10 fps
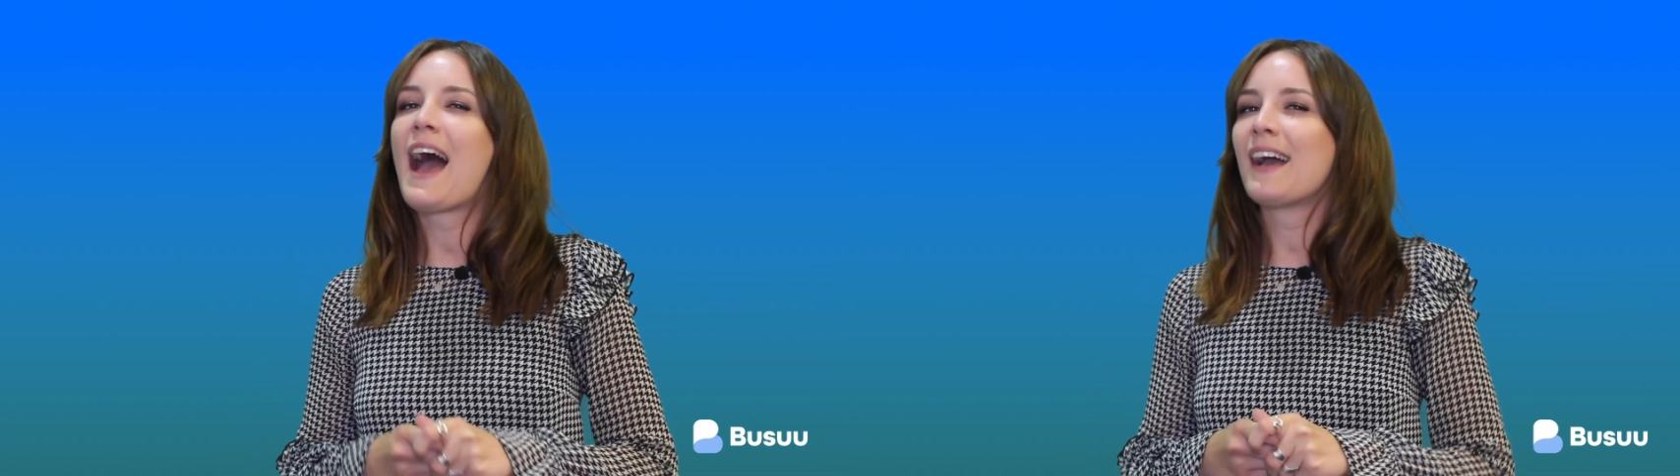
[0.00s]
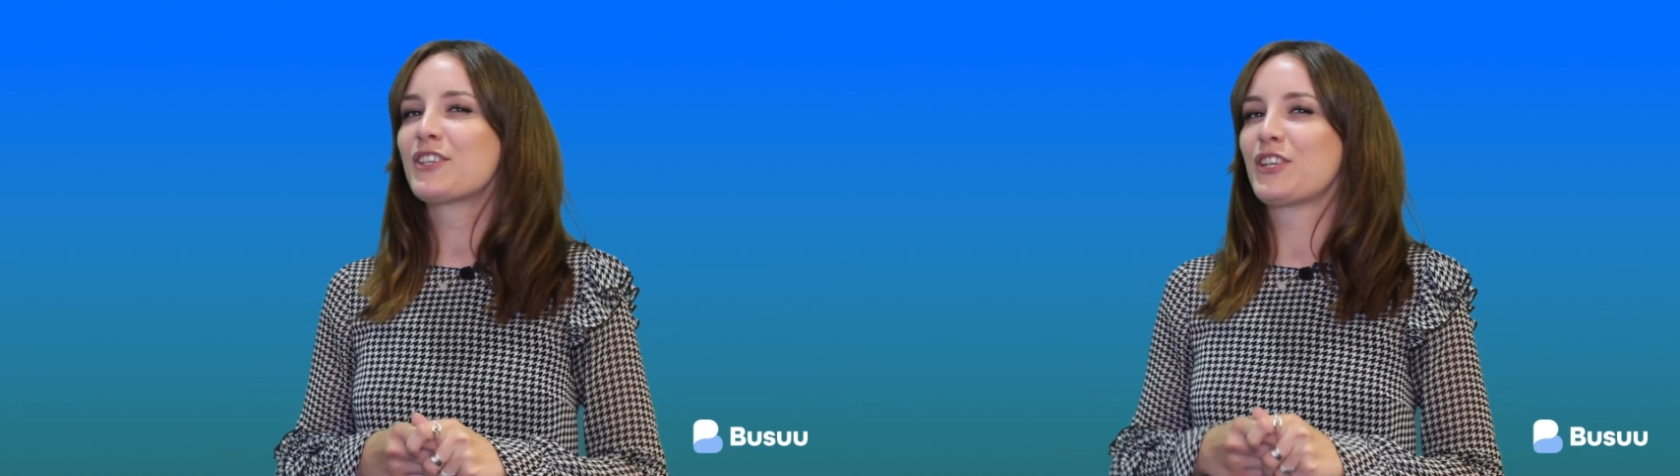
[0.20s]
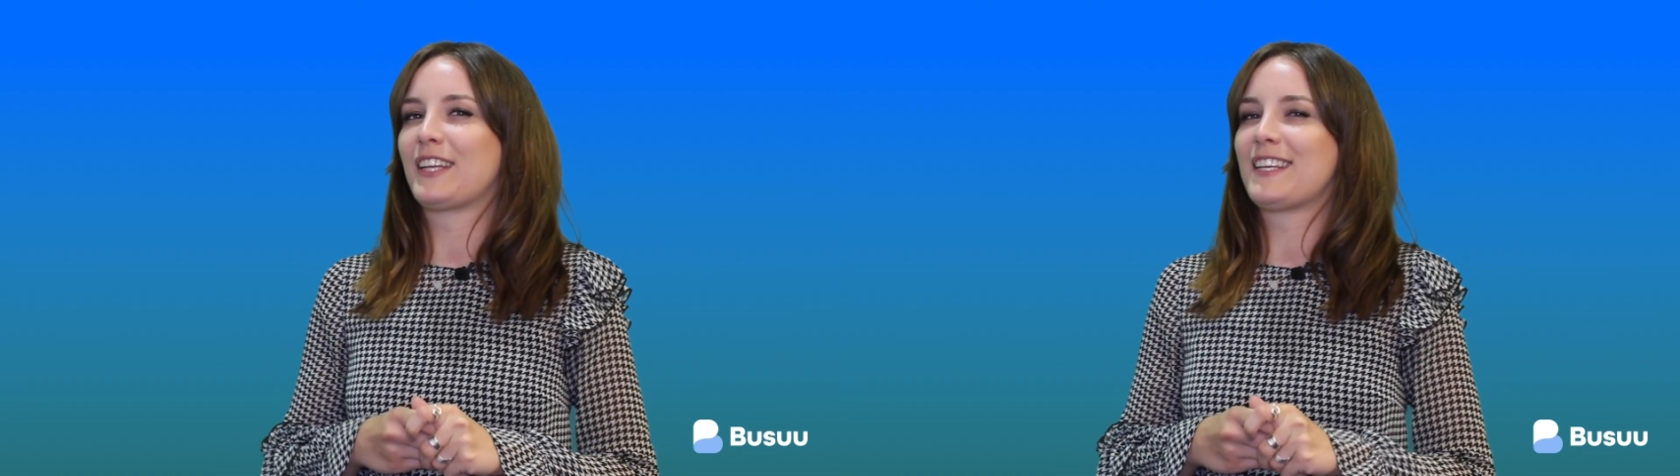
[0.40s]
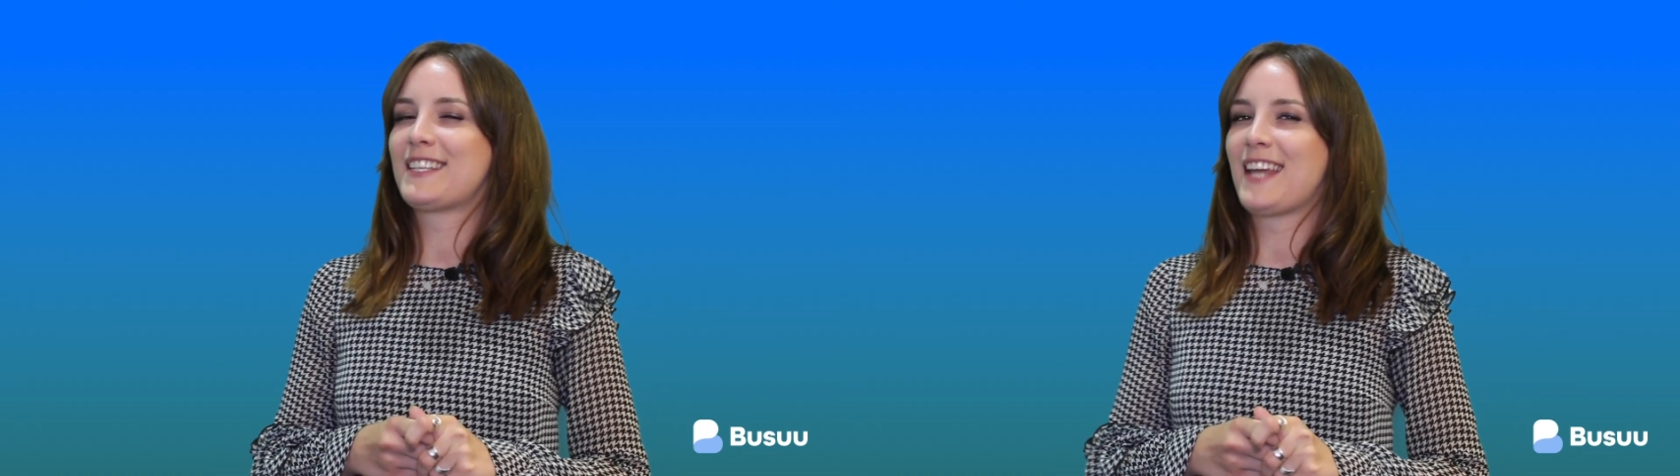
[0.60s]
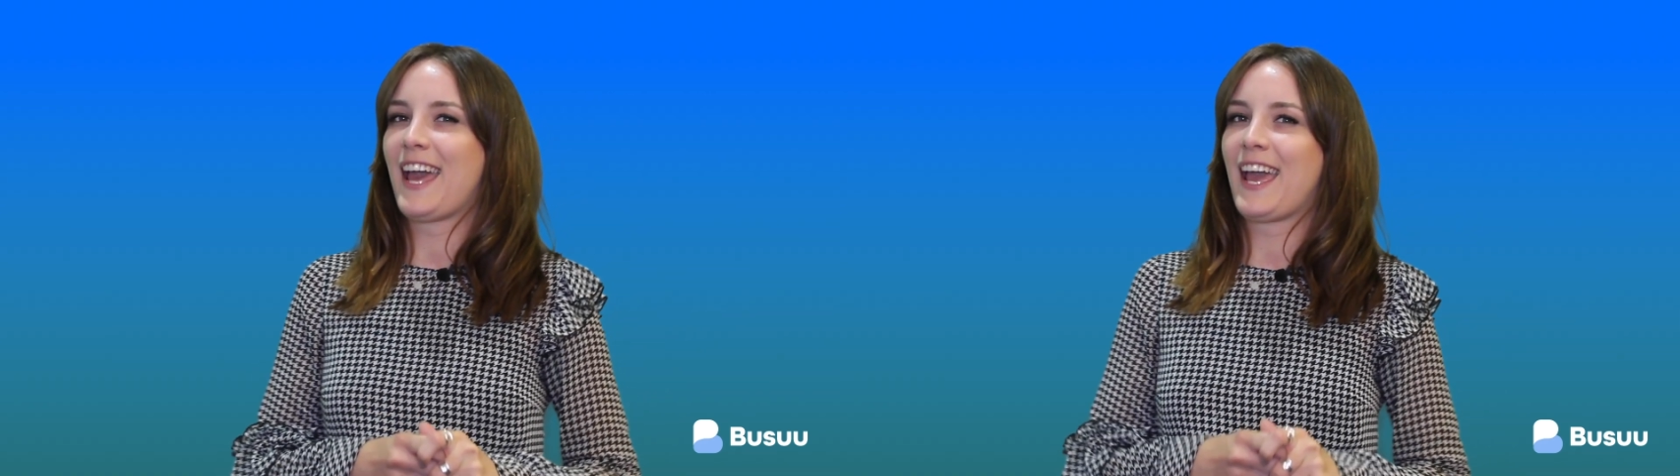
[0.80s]
actually
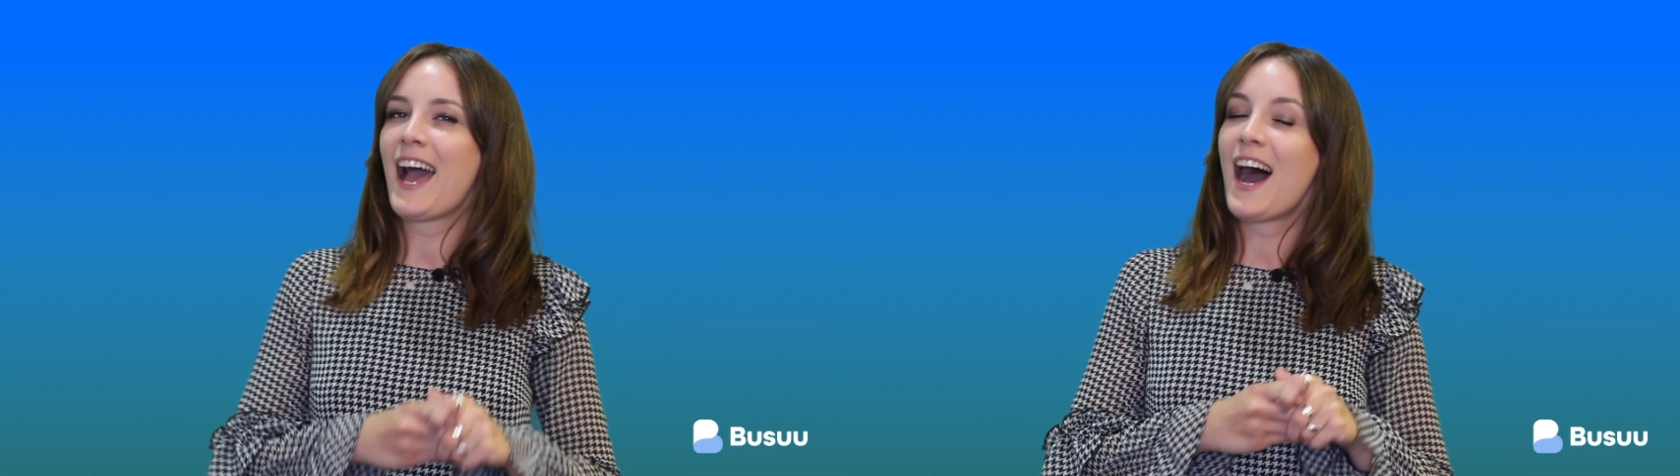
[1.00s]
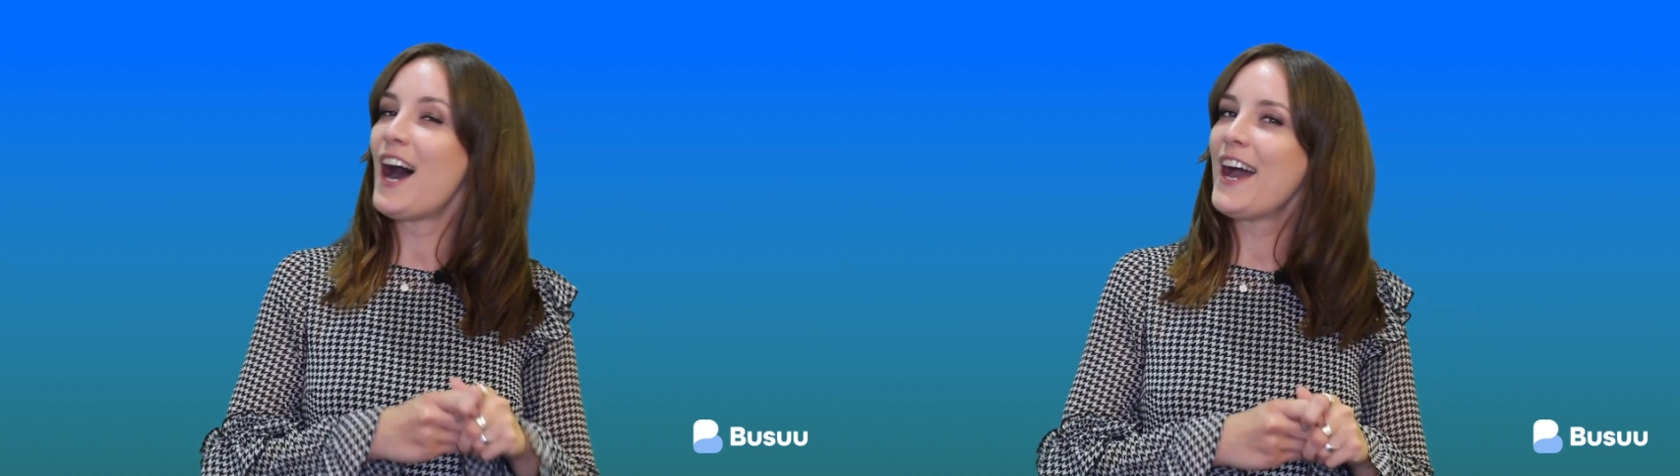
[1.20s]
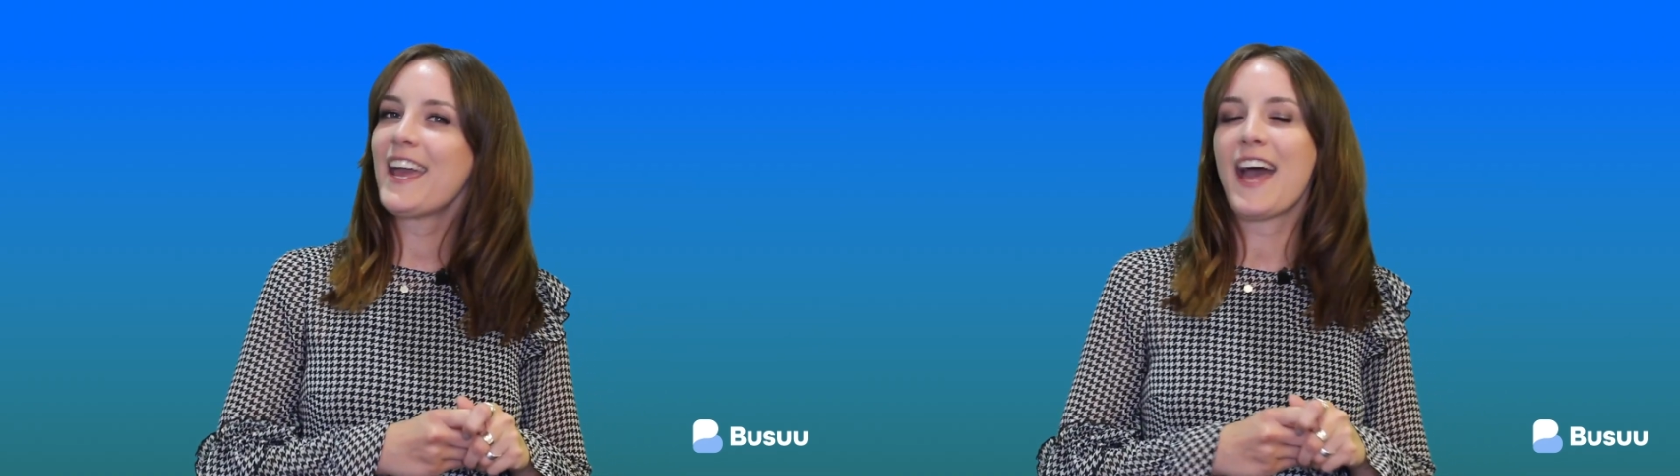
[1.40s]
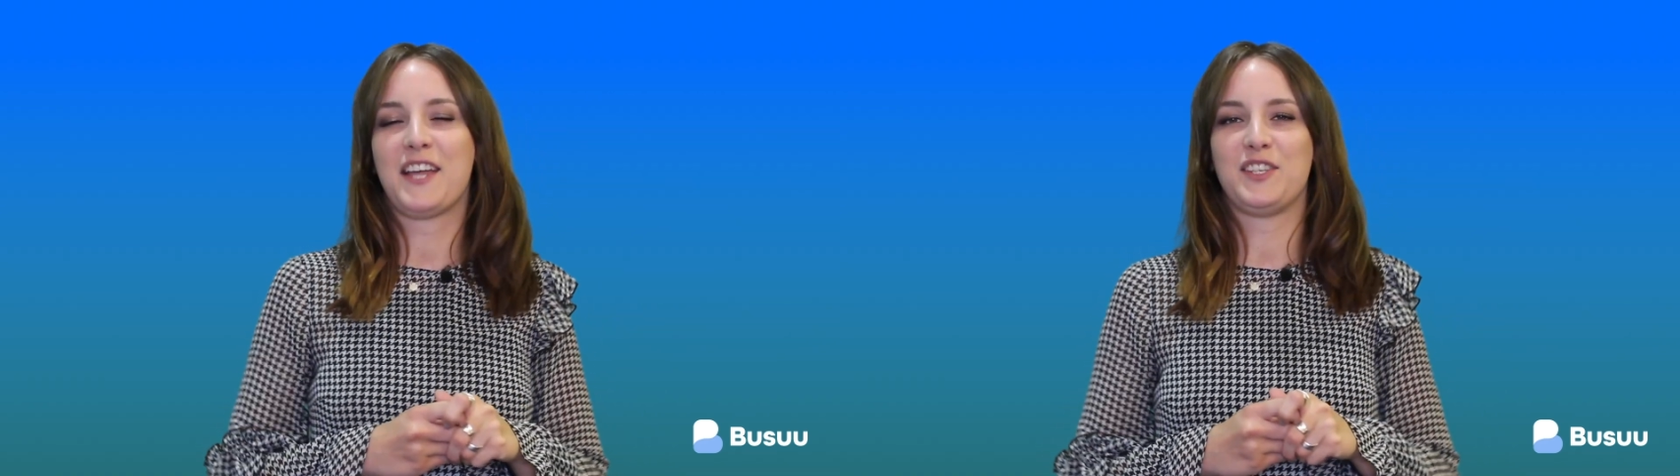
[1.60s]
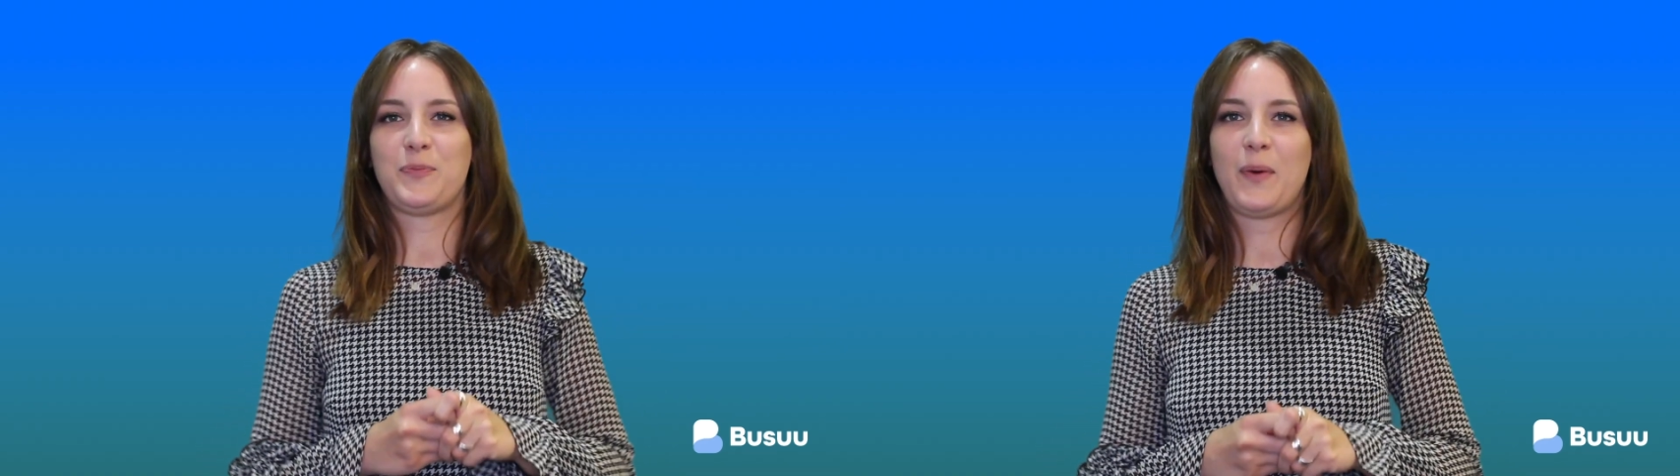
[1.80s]
say hi
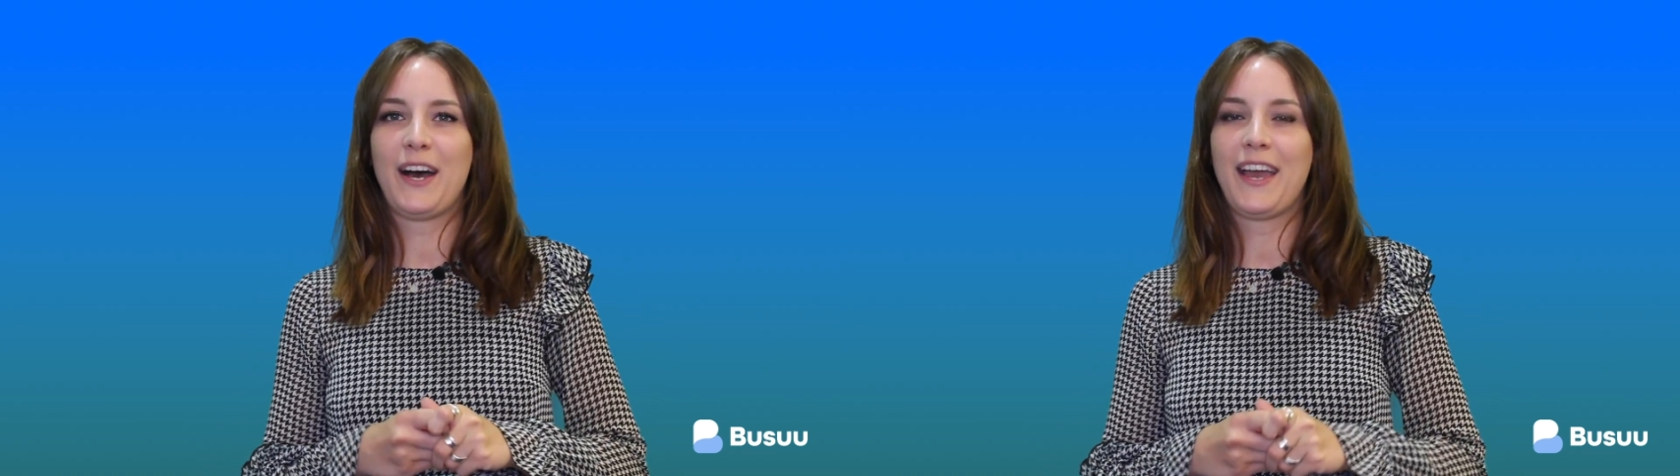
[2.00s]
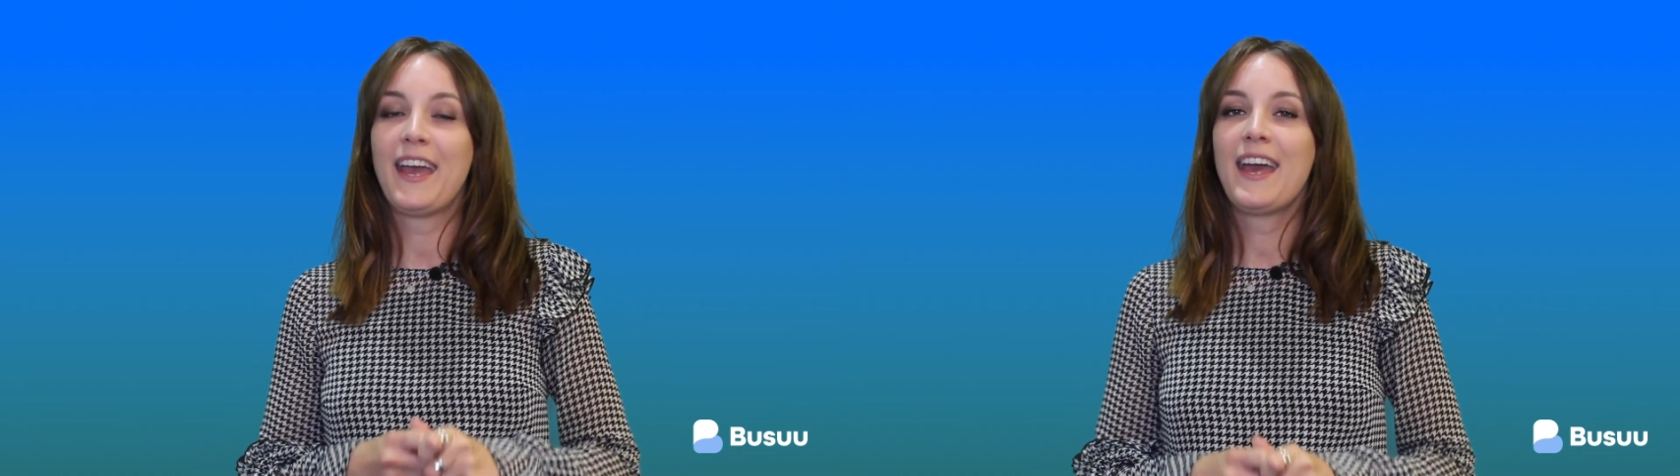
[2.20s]
and bye